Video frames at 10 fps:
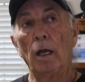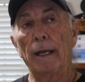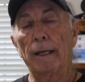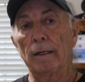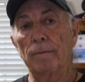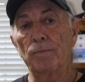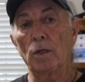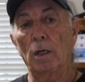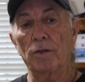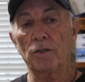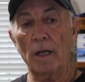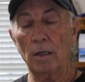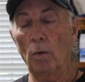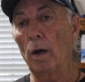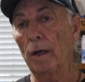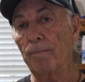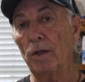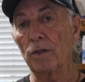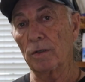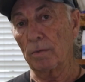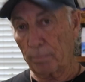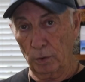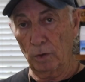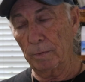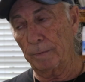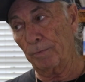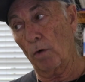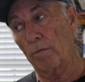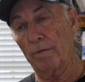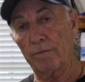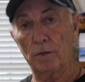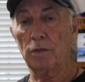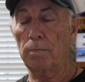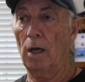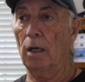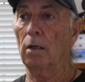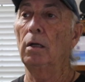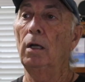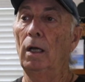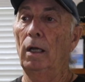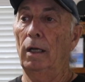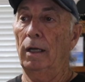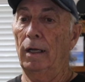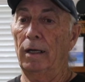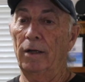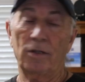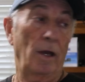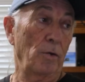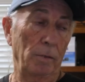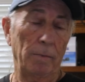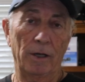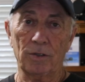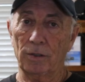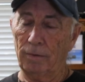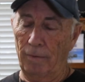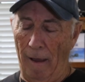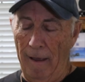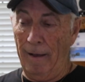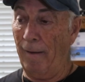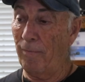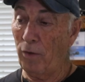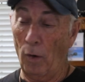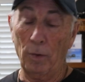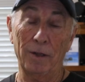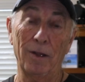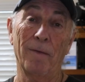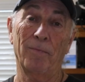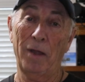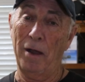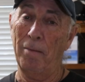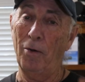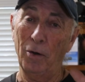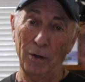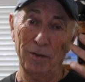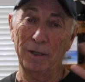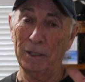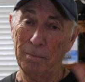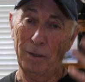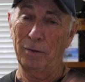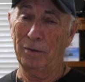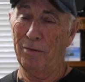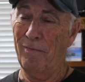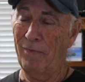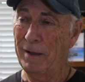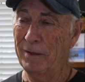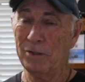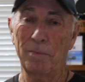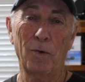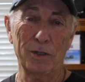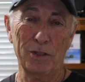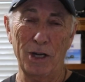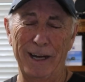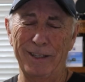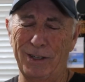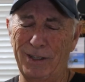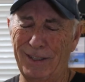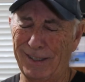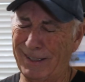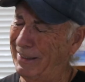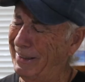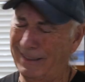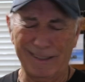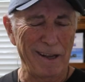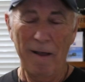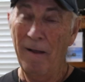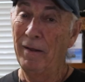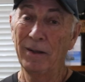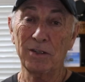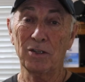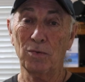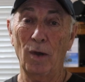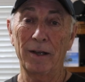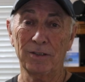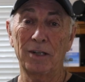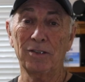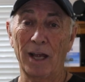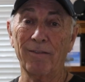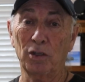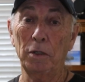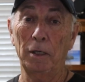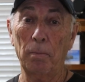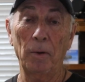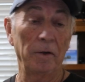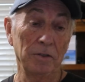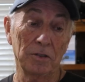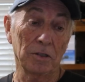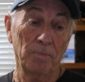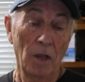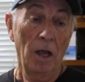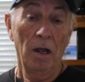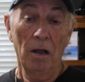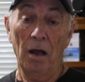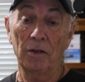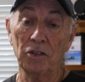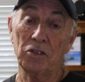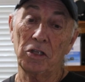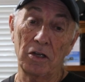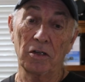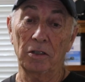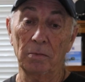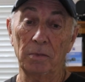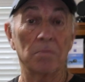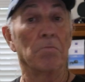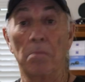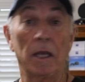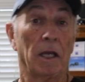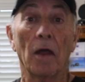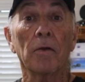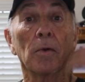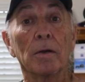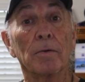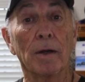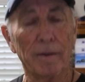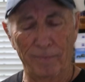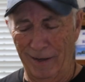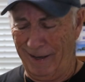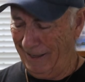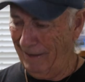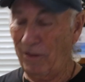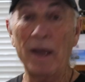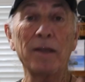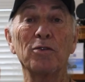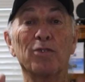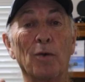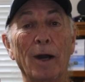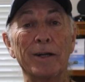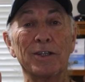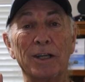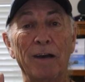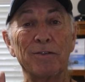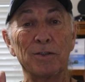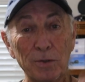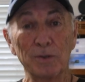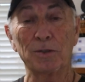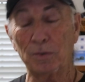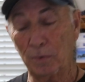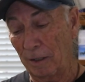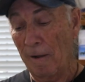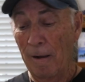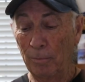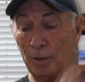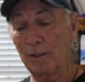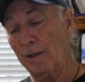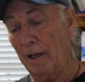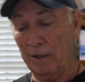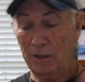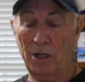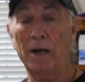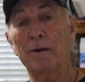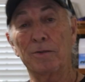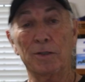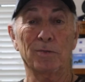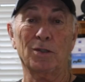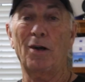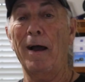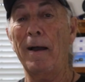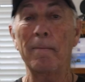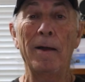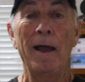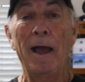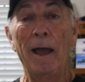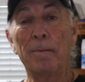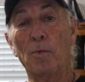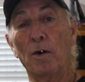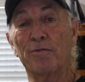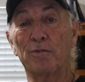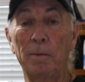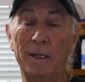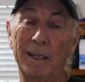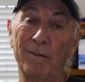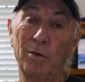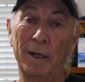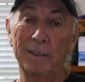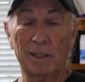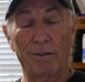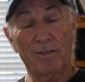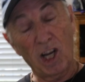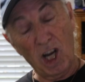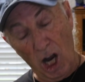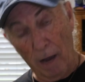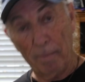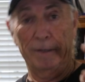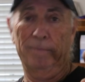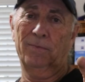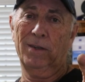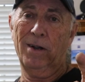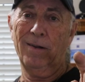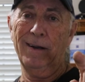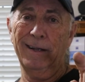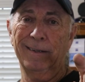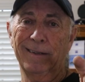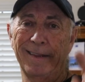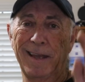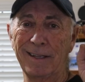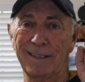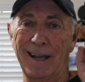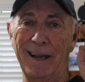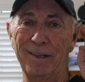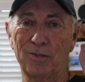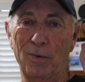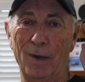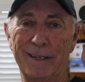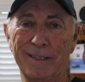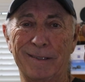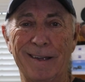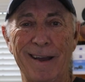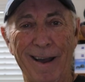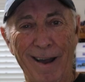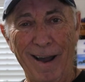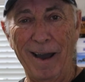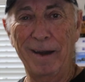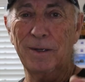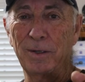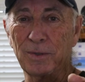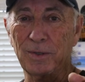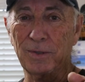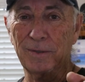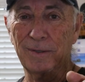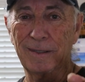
And the uh, second one is an improvement over the first model. And as I already mentioned, I've already, I'm already thinking about some more changes. That's, this is why it's nice to have a three D printer. You just, well, I'll just change it a little bit, make another one, right? Thank you for watching Coffee and Tools this week. Please like, share, and subscribe, and more freebie giveaway stuff coming. All right, thanks guys for watching. Adios.